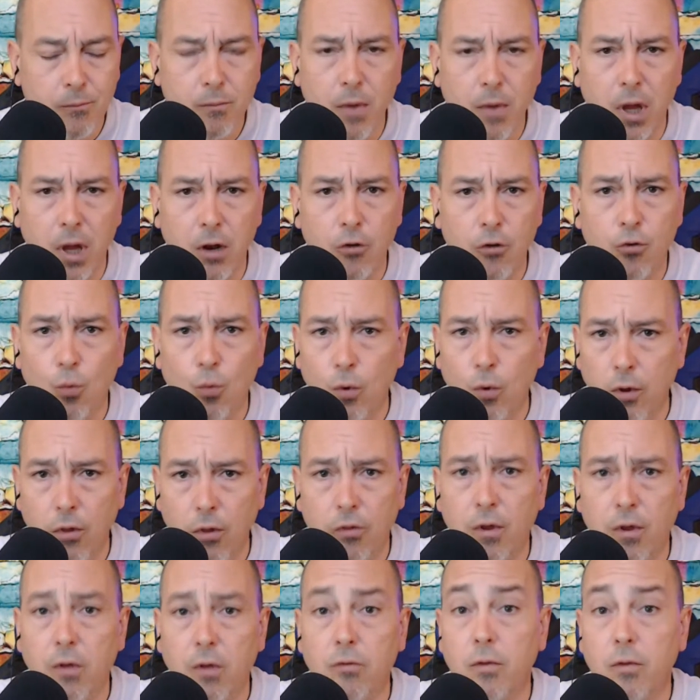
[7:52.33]
And it's one of the
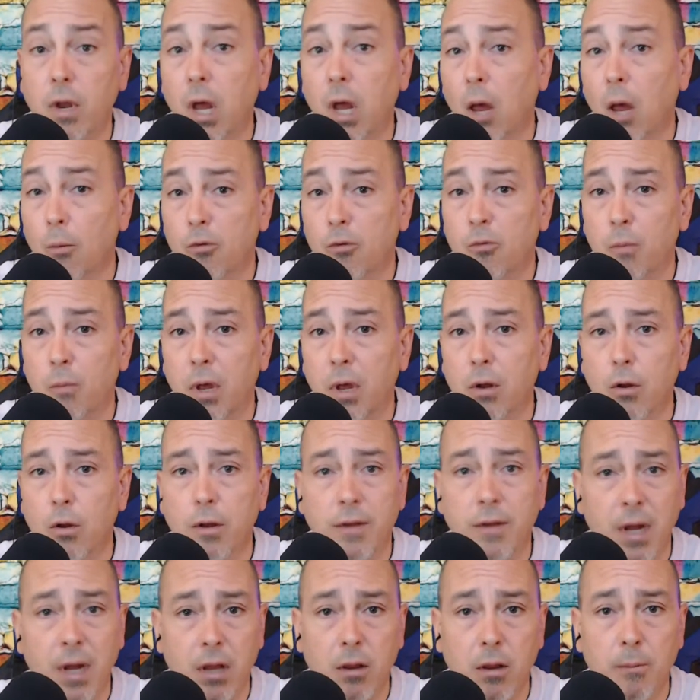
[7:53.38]
things that helps me on a
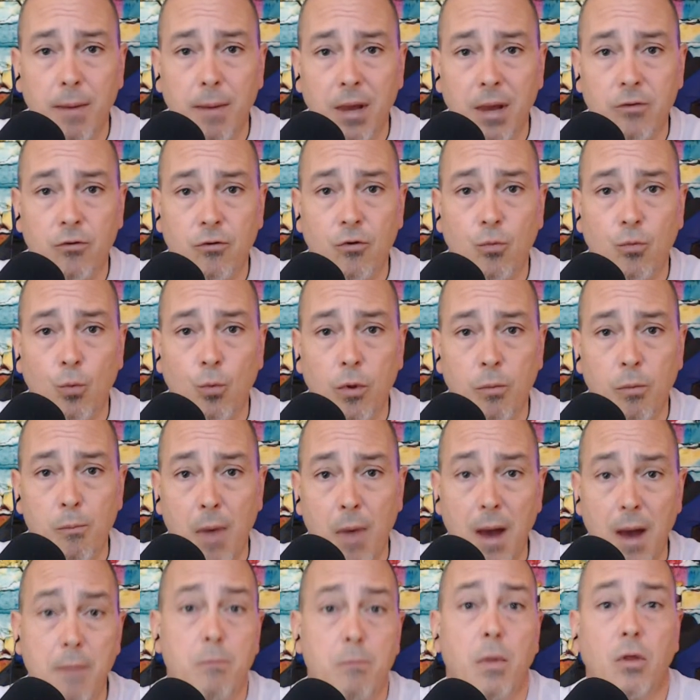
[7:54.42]
daily basis with
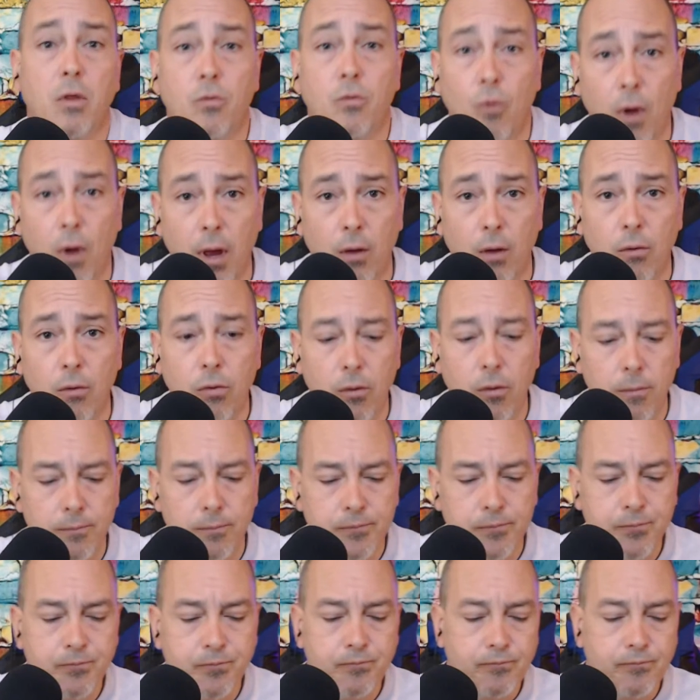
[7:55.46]
my mental health.
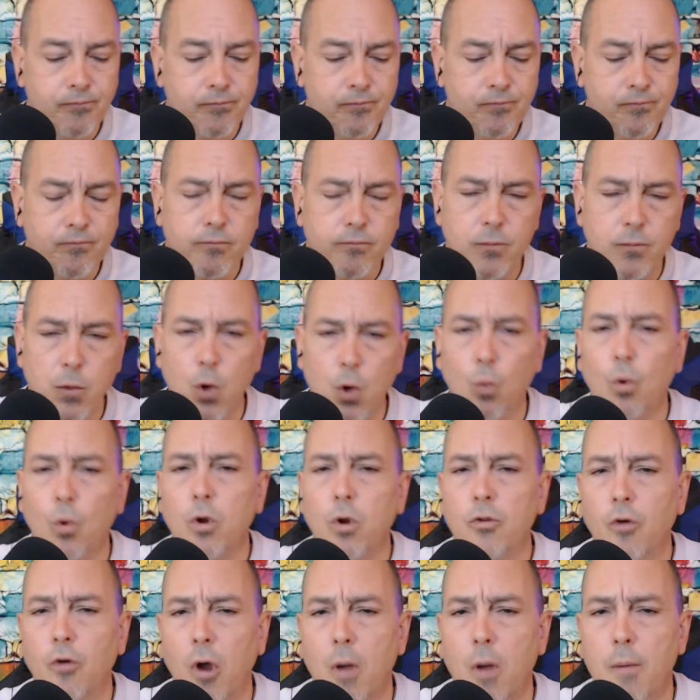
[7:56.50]
And we're going
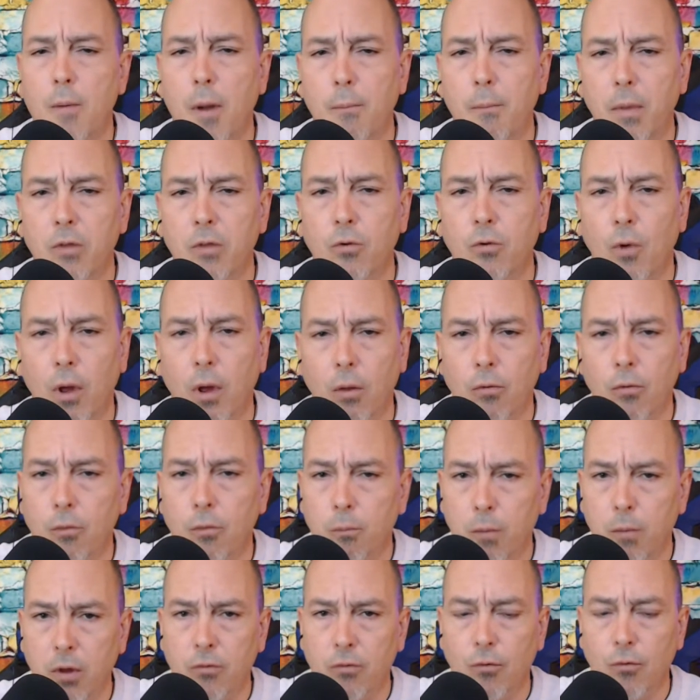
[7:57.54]
to talk about mental health and
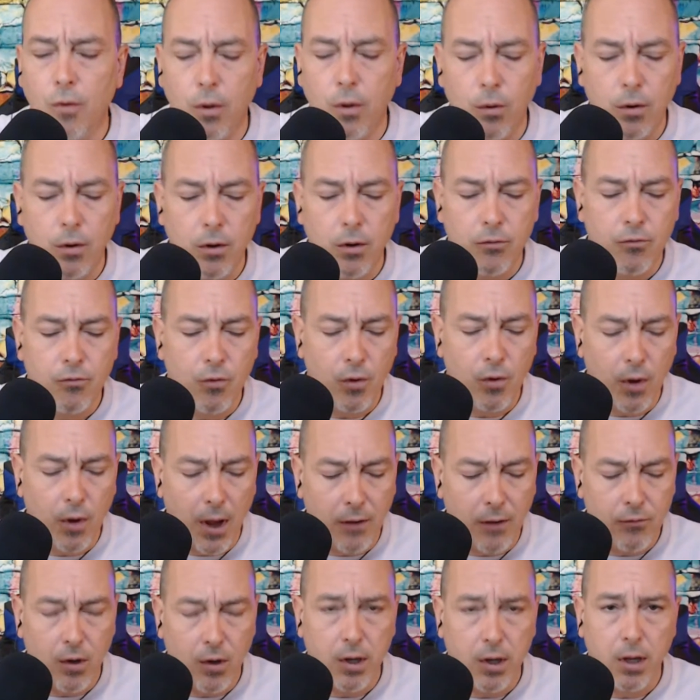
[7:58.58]
mental illness
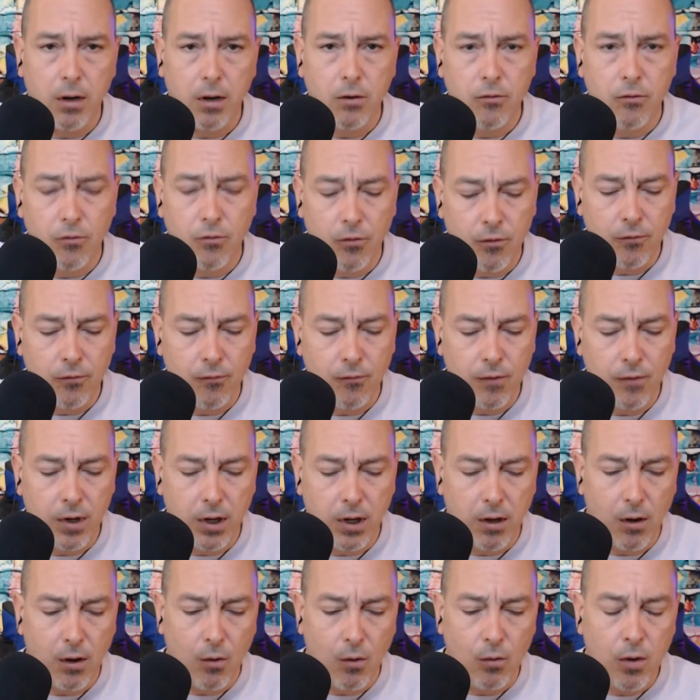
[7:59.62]
as I get into
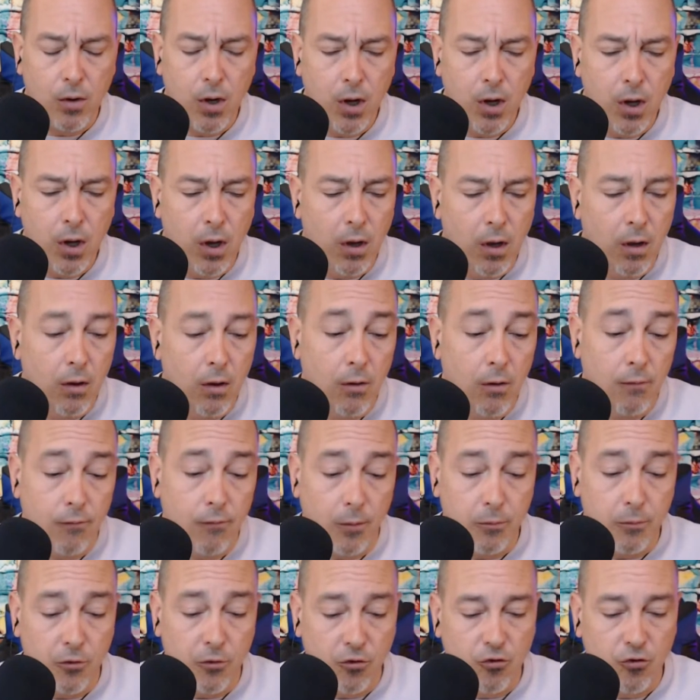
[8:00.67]
video
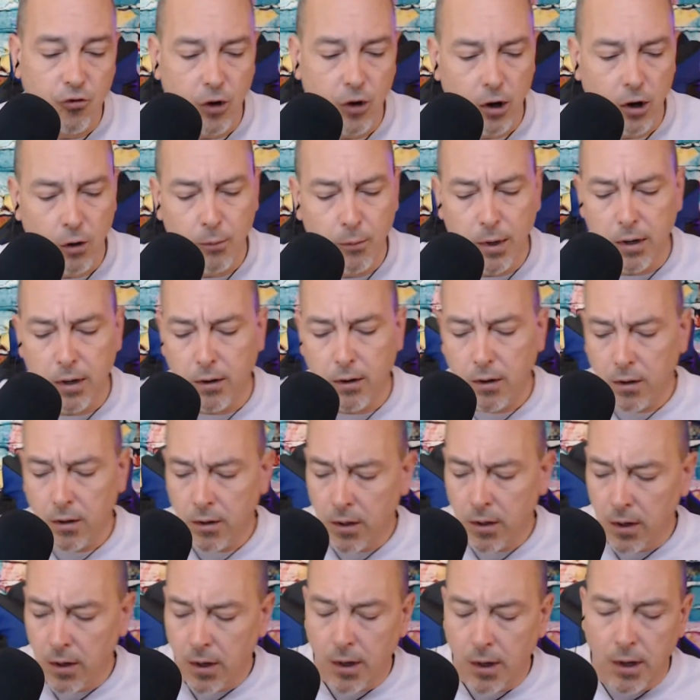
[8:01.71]
from this gentleman
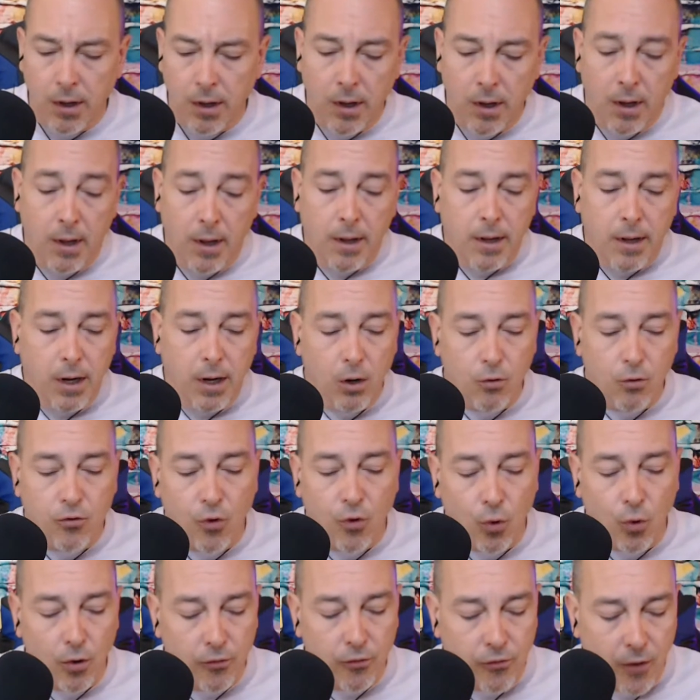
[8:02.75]
here
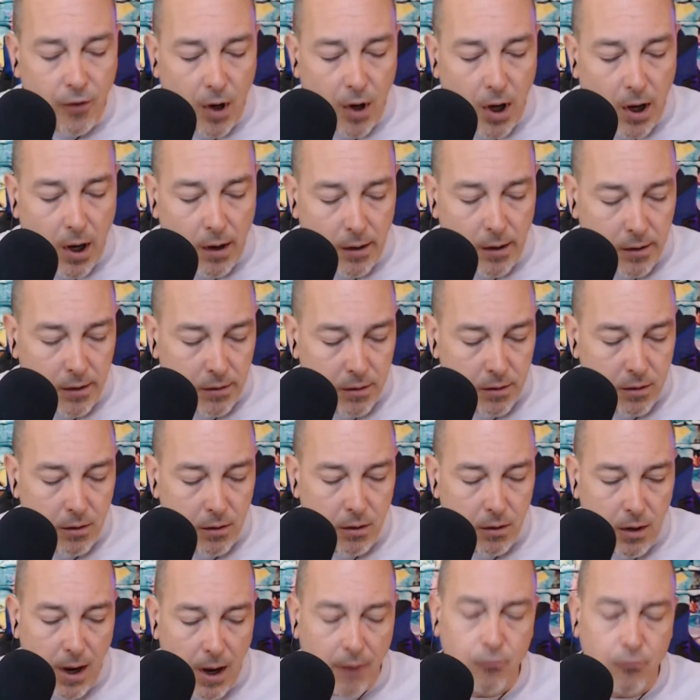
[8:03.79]
towards
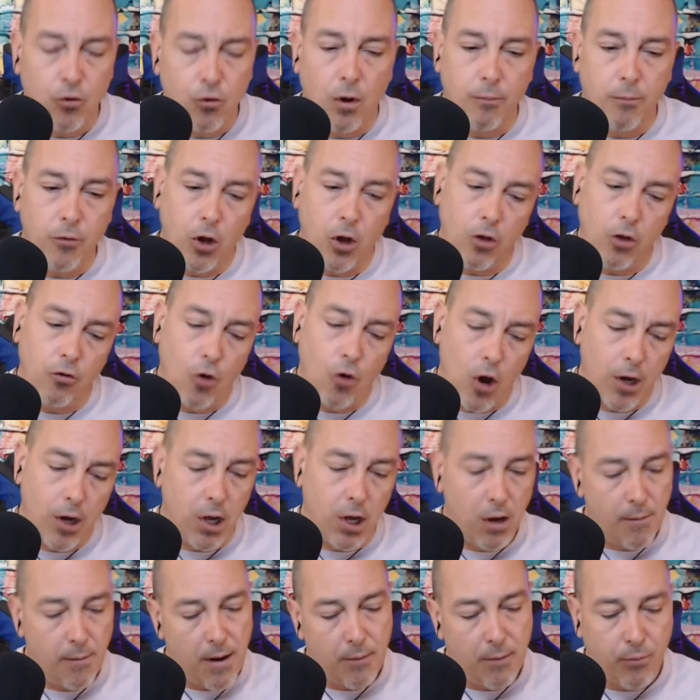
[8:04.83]
after I'm done
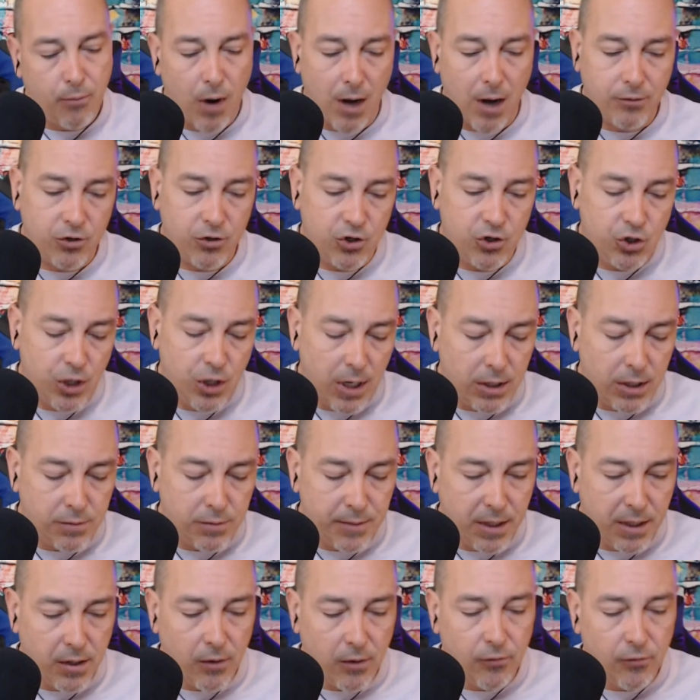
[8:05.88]
talking about practice change,
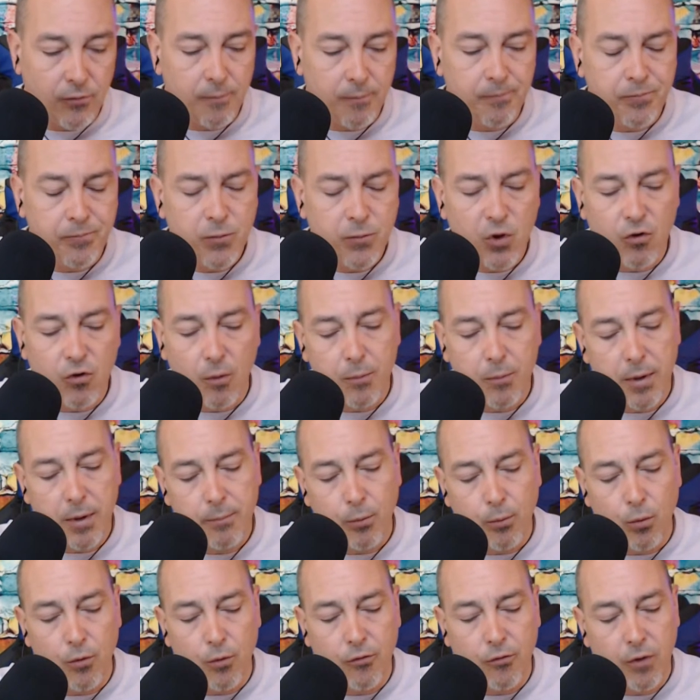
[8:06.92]
because some
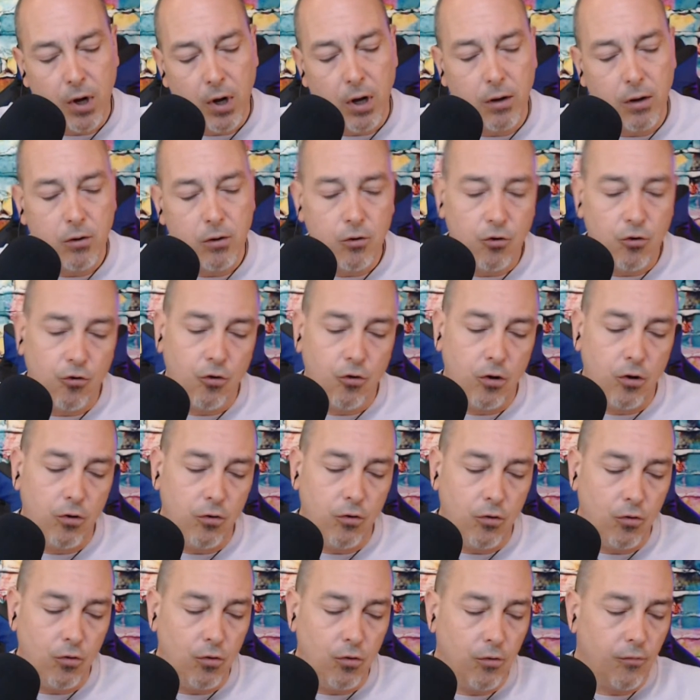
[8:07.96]
people were saying you shouldn't
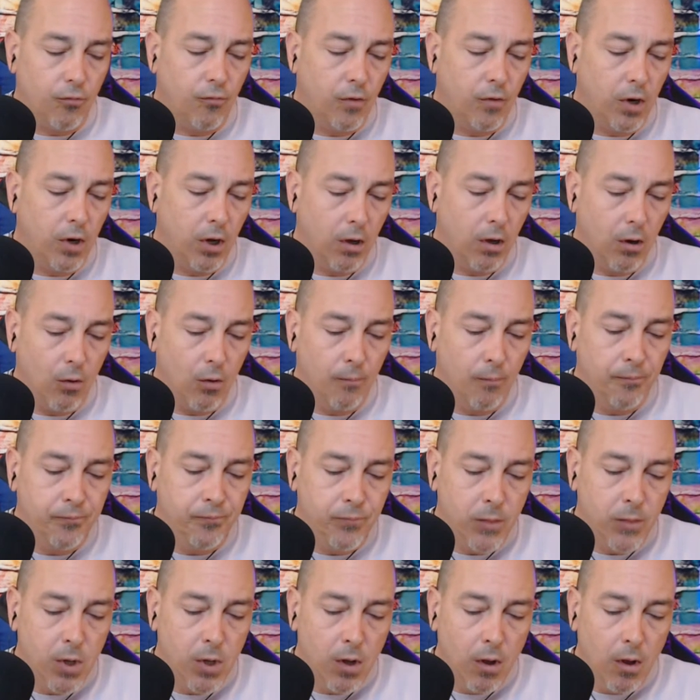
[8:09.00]
do this video.
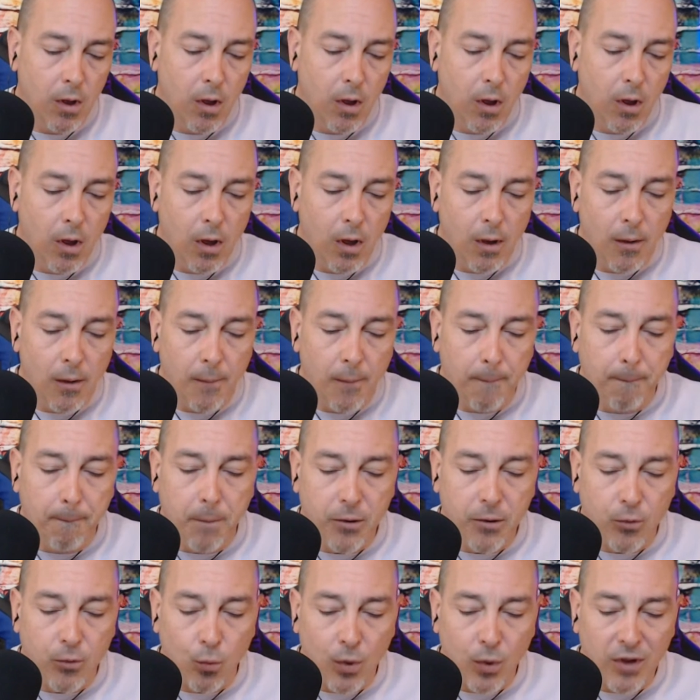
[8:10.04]

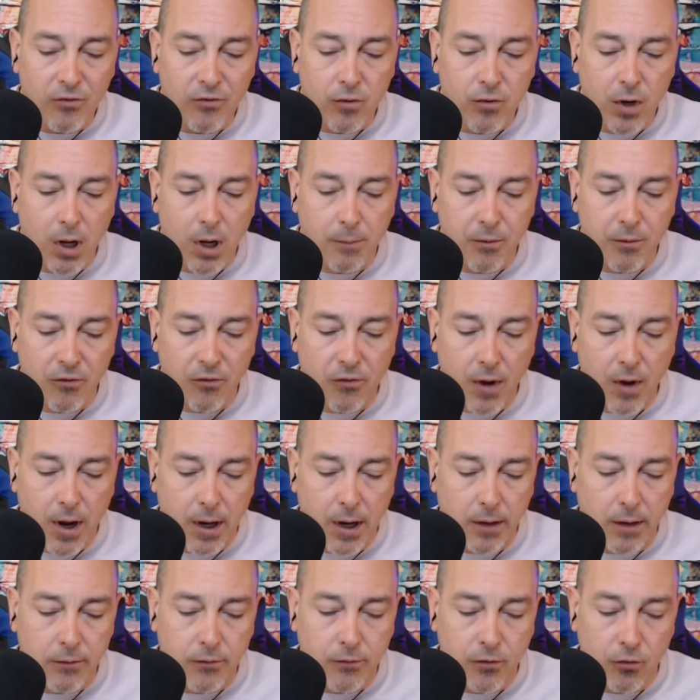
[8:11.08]
But the reason I'm
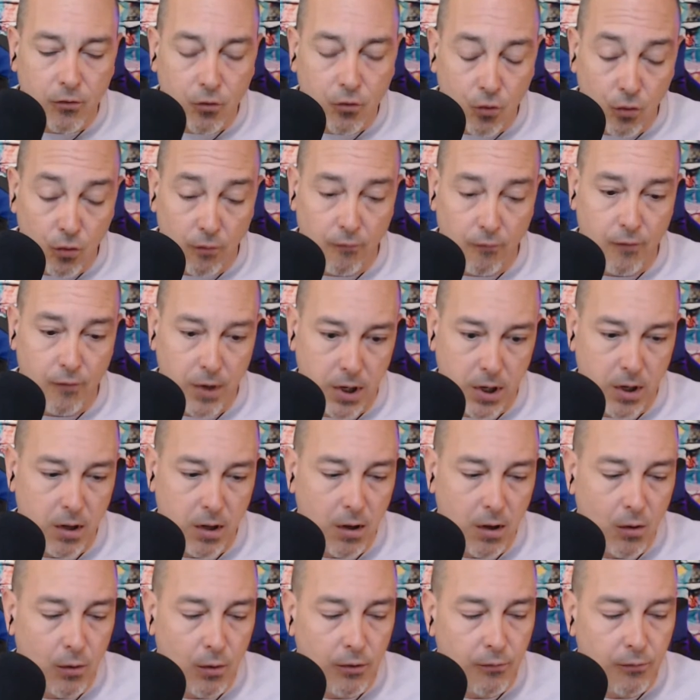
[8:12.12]
deciding to do the
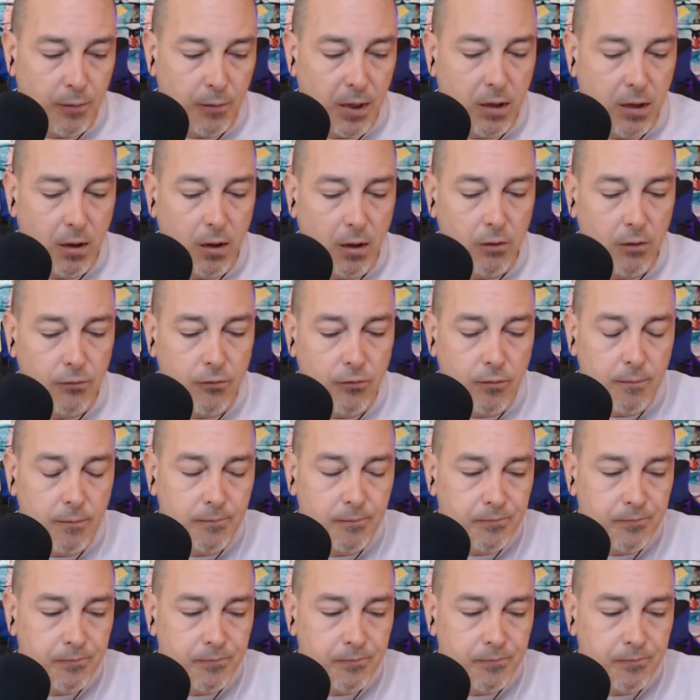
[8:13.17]
video is because